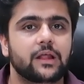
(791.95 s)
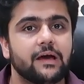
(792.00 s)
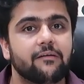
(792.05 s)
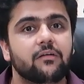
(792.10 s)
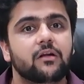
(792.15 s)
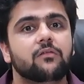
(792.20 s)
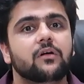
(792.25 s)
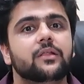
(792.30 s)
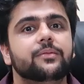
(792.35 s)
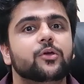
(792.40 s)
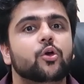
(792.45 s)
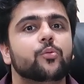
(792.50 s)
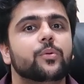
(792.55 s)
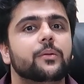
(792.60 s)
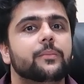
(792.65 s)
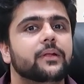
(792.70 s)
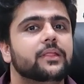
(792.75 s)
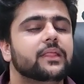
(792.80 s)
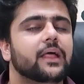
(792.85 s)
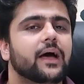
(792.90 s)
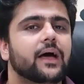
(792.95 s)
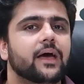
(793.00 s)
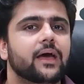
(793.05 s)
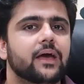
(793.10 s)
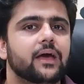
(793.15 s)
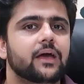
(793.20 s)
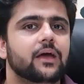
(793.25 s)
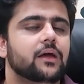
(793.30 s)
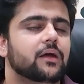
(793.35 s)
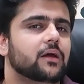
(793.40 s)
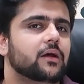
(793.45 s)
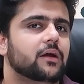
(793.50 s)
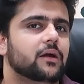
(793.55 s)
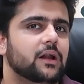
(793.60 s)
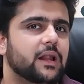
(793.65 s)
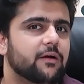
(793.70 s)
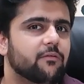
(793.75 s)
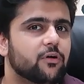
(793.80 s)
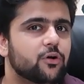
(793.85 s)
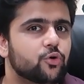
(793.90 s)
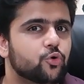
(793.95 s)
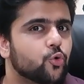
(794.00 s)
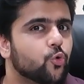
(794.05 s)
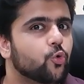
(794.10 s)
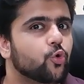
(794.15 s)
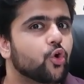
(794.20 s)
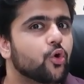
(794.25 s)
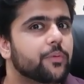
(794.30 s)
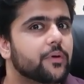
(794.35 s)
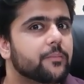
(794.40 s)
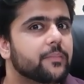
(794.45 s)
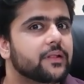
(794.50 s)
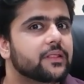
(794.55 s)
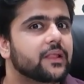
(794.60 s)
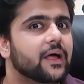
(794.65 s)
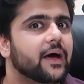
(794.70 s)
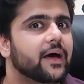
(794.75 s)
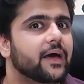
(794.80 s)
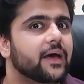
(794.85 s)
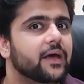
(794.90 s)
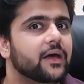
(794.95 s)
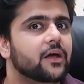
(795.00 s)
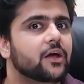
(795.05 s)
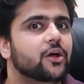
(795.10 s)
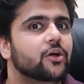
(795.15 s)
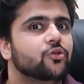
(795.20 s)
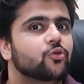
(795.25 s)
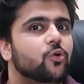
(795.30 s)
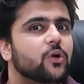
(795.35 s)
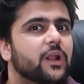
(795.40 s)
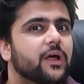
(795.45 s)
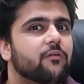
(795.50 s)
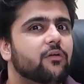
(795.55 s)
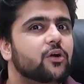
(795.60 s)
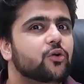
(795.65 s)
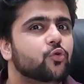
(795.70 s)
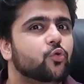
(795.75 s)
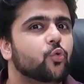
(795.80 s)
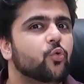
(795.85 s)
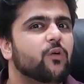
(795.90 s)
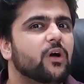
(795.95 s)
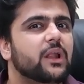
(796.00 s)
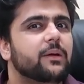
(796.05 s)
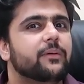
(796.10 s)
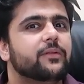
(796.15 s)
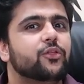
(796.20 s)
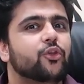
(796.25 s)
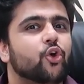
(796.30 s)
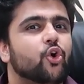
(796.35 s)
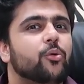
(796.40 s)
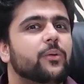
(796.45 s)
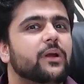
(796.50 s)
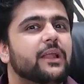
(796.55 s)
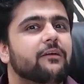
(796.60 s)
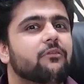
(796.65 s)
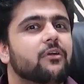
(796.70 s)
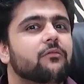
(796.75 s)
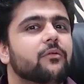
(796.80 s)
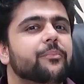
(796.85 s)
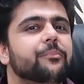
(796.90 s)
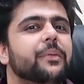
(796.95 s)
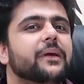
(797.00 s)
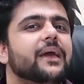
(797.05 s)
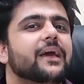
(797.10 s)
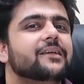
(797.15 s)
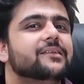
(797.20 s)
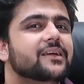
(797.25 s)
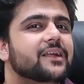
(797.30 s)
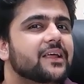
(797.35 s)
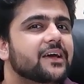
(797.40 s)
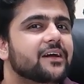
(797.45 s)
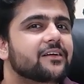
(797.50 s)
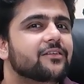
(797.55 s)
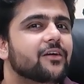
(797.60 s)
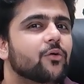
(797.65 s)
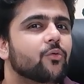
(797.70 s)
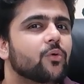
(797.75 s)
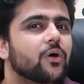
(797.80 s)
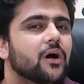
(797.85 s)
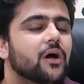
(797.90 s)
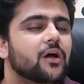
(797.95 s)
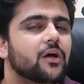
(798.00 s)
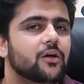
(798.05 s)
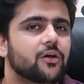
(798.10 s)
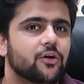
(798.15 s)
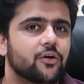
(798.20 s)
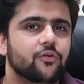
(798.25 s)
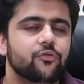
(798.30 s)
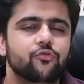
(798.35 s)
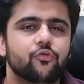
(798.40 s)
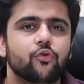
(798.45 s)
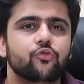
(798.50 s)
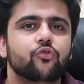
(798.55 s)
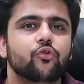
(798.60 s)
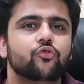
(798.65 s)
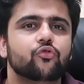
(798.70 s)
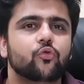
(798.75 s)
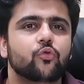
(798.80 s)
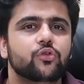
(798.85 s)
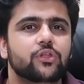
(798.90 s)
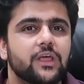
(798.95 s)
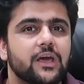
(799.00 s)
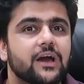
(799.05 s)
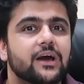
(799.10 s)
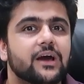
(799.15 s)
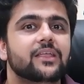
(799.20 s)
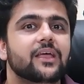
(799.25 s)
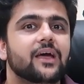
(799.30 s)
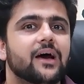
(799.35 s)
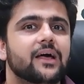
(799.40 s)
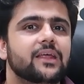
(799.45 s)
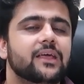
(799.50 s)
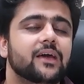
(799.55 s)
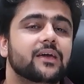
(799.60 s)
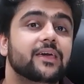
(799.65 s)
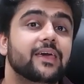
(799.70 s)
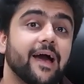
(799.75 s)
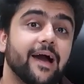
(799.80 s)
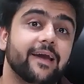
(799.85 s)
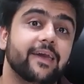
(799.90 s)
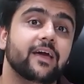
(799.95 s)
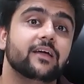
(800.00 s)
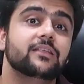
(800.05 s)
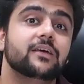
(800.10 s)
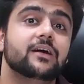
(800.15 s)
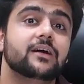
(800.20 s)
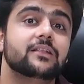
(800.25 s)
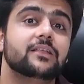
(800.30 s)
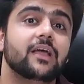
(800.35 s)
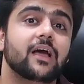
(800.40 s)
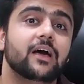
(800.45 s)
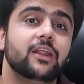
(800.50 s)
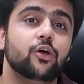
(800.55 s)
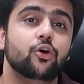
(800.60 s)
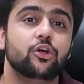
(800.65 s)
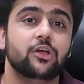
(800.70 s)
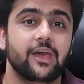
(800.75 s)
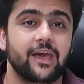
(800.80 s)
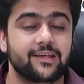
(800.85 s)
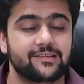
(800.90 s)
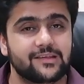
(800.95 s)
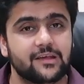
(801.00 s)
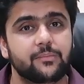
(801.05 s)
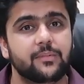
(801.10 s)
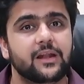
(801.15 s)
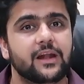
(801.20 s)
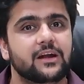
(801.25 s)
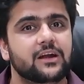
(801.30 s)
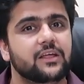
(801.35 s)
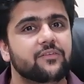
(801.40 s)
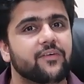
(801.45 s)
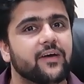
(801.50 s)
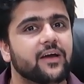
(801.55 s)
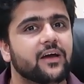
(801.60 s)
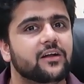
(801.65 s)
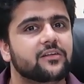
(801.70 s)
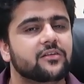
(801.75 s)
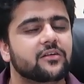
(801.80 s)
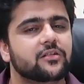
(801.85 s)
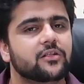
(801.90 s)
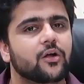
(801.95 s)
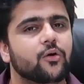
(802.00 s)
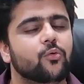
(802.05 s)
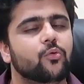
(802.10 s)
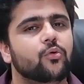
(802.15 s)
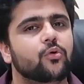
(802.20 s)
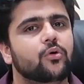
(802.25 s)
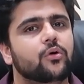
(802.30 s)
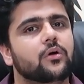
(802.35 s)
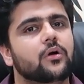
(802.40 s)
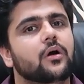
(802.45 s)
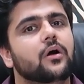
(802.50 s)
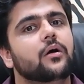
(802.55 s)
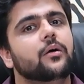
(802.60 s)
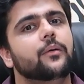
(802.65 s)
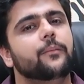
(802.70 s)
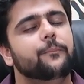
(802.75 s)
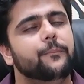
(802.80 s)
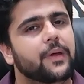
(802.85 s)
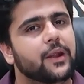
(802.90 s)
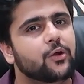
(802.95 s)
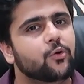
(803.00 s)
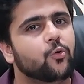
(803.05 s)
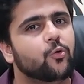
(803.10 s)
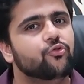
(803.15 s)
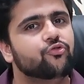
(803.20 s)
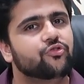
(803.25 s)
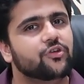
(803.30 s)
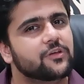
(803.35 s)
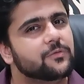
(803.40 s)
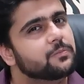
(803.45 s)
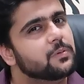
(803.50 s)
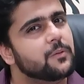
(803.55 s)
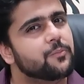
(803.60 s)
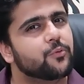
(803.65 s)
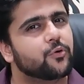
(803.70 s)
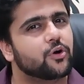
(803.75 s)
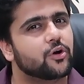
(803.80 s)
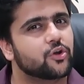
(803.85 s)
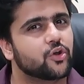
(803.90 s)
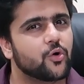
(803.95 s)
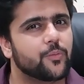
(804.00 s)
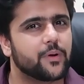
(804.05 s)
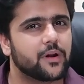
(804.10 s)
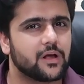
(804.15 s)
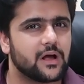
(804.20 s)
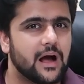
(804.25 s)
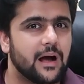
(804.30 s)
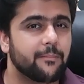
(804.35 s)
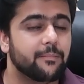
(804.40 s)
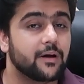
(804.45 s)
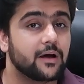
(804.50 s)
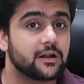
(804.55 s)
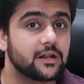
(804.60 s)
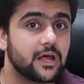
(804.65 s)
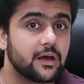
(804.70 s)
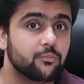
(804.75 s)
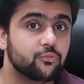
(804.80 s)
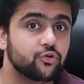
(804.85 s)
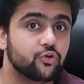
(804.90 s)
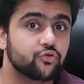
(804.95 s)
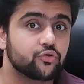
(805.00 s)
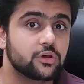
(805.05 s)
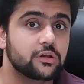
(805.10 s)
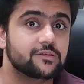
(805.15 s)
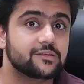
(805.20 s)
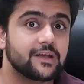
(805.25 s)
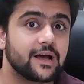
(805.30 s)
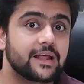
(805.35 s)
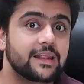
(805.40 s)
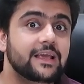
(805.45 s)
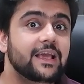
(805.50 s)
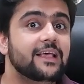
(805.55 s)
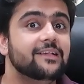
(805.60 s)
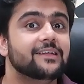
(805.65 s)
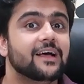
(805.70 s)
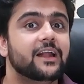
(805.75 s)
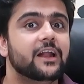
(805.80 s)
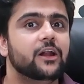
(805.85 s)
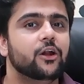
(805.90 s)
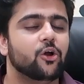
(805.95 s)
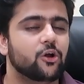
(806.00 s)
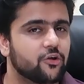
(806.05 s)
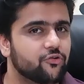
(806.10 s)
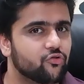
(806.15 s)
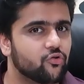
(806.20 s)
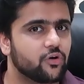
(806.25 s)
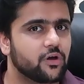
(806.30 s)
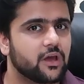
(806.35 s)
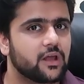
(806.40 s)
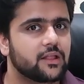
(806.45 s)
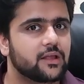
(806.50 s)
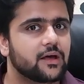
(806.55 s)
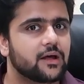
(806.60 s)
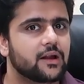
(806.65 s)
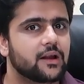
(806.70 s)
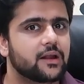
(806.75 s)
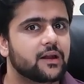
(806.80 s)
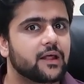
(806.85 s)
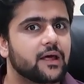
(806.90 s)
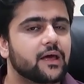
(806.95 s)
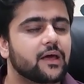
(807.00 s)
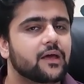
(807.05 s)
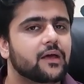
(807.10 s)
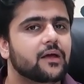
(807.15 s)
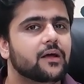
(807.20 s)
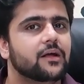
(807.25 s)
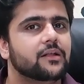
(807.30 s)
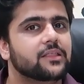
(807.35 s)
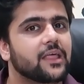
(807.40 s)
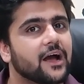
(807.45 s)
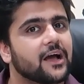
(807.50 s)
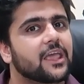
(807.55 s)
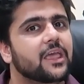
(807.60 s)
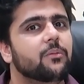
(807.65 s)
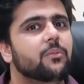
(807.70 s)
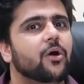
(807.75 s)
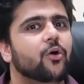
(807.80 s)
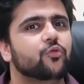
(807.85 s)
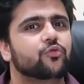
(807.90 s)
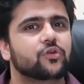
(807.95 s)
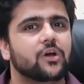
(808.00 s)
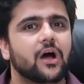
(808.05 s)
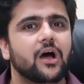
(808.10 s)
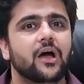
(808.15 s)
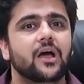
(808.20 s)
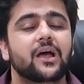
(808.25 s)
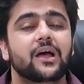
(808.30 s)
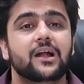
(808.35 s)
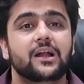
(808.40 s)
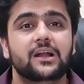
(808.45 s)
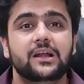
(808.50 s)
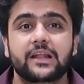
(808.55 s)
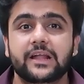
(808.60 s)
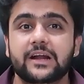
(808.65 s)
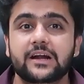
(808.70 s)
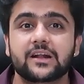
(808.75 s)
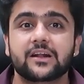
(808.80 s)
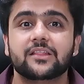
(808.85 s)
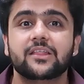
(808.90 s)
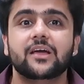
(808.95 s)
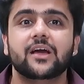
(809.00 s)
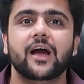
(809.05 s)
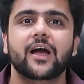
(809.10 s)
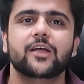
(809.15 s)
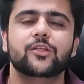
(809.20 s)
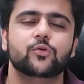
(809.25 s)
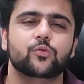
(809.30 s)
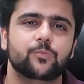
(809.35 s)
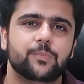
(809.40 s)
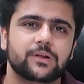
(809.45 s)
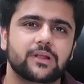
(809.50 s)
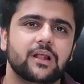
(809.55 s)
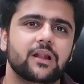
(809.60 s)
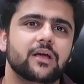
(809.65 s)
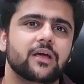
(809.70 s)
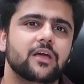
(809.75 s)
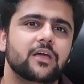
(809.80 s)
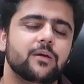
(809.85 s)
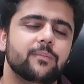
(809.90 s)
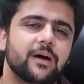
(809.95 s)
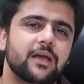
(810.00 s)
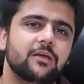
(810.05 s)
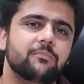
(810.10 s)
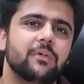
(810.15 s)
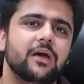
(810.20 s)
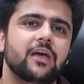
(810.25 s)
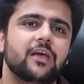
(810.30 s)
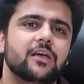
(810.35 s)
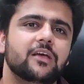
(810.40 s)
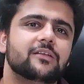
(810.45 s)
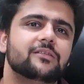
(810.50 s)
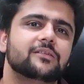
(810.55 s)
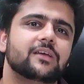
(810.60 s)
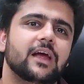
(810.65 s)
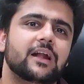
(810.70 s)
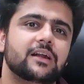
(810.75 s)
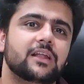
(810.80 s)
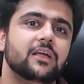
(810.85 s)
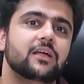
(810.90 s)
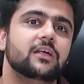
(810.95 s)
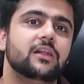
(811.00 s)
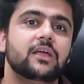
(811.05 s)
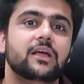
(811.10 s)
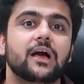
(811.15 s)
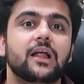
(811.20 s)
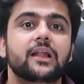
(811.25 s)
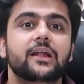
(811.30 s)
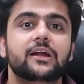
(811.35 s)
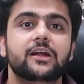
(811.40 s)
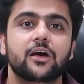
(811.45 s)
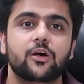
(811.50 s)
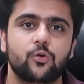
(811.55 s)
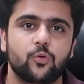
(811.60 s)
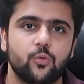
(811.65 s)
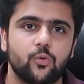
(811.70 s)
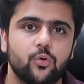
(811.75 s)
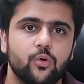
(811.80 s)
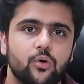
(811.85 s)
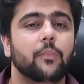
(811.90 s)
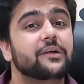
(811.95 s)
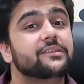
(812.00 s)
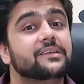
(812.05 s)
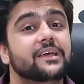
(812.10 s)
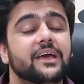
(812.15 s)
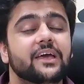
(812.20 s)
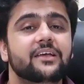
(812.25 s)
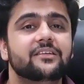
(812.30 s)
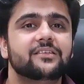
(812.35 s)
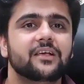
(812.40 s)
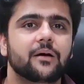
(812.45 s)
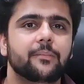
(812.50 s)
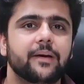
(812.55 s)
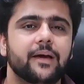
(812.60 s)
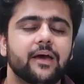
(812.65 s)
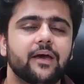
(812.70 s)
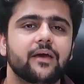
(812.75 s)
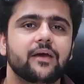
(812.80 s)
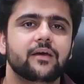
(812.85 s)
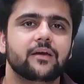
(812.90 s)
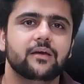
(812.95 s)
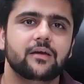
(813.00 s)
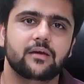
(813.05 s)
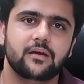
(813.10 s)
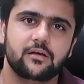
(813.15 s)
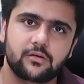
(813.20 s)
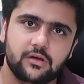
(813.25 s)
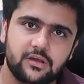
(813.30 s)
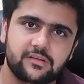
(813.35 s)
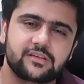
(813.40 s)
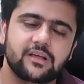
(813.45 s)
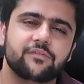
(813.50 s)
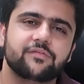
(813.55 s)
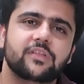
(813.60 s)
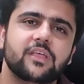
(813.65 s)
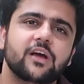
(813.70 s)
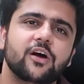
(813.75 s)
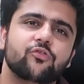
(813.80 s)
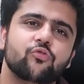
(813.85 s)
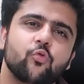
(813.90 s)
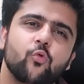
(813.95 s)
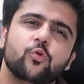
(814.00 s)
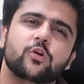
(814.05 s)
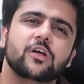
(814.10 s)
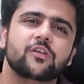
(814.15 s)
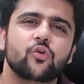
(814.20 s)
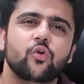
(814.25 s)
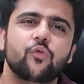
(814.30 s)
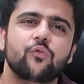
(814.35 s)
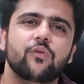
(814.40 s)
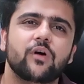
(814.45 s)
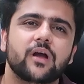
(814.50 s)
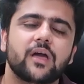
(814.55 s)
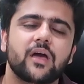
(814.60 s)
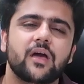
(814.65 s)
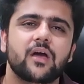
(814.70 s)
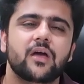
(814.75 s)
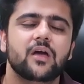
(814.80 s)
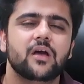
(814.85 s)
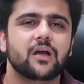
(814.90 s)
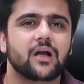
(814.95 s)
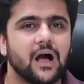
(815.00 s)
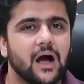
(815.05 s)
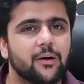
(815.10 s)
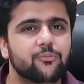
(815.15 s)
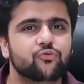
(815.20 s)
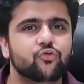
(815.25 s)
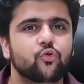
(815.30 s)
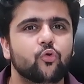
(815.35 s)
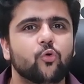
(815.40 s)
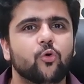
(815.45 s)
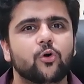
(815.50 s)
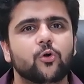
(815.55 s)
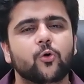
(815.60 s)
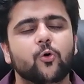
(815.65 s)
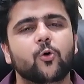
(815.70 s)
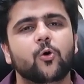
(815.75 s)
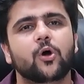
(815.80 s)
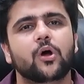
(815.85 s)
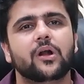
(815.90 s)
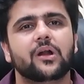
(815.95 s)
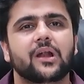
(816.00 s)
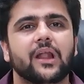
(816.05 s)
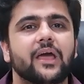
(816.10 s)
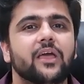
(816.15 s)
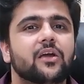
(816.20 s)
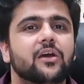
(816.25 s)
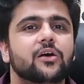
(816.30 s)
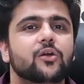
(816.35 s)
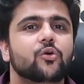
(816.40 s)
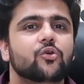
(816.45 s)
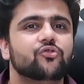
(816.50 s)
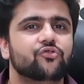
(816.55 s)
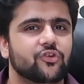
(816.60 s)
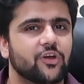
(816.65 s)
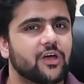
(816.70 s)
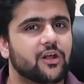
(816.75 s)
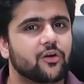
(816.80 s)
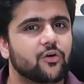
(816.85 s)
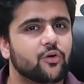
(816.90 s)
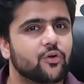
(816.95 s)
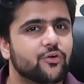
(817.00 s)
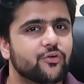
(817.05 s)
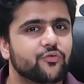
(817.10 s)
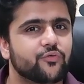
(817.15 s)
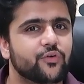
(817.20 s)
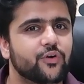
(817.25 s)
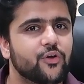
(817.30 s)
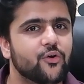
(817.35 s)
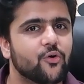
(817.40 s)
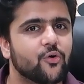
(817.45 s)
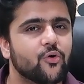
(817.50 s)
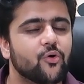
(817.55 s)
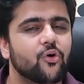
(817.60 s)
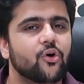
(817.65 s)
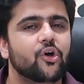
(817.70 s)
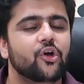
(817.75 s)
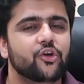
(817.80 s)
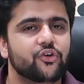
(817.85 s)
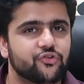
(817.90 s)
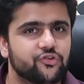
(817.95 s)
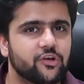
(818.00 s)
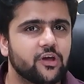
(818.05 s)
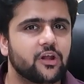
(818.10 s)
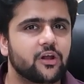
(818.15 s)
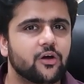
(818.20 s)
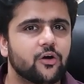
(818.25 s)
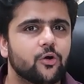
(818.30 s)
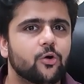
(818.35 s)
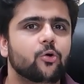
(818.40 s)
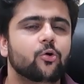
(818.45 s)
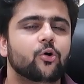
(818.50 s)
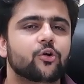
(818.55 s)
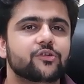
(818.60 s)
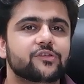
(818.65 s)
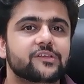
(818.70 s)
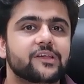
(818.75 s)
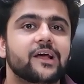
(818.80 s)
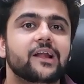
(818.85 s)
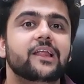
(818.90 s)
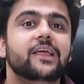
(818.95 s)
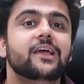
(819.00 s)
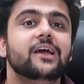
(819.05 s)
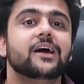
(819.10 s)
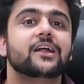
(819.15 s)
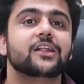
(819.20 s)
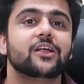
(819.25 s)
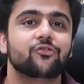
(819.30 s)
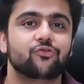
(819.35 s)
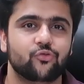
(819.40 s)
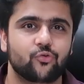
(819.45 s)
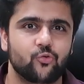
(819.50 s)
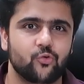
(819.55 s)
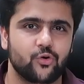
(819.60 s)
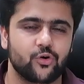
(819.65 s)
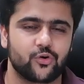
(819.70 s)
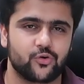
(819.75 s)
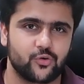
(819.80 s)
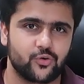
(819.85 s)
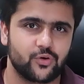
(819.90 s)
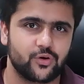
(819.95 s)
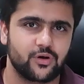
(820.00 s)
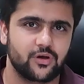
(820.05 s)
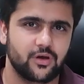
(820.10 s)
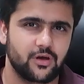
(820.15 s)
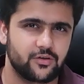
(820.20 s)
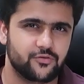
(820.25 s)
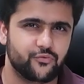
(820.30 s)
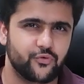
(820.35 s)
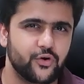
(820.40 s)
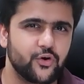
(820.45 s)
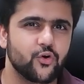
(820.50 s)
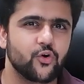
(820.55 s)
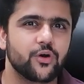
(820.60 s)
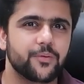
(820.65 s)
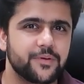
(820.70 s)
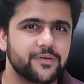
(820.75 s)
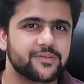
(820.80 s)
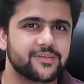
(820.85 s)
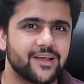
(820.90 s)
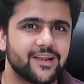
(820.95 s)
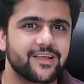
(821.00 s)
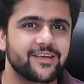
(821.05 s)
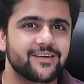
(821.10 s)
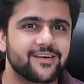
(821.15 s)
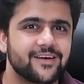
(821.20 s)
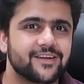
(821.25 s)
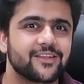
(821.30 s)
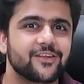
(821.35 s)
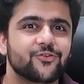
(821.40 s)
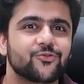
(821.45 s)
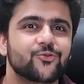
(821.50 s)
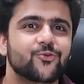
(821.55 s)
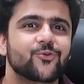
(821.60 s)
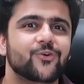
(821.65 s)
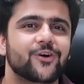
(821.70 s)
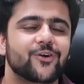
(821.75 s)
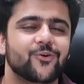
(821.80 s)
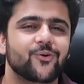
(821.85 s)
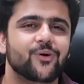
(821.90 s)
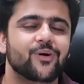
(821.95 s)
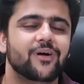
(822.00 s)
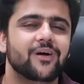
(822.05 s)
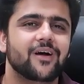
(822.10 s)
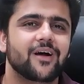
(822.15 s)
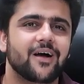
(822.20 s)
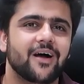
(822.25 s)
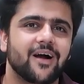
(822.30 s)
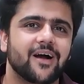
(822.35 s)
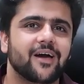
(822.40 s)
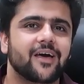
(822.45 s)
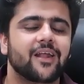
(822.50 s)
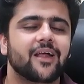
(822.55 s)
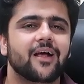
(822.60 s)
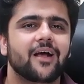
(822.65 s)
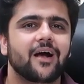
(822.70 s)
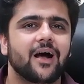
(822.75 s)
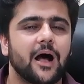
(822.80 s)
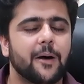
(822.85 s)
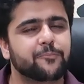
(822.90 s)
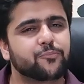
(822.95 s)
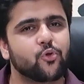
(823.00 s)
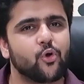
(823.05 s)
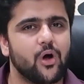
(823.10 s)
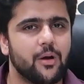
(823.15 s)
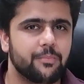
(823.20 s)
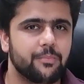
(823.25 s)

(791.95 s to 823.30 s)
There is a person above level 1 and there is a person above level 2. So how can I bring the person from level 2 down to level 1? What difficulties is he facing? And how can I rectify those issues? For any product I need to work on, I must gather all the knowledge about it, so that I can present myself as a leader and make it clear that I am the leader in this category. That's all for this week's little homework. Start the work, like it, share this video, and start selling. Also, start selling this video. I feel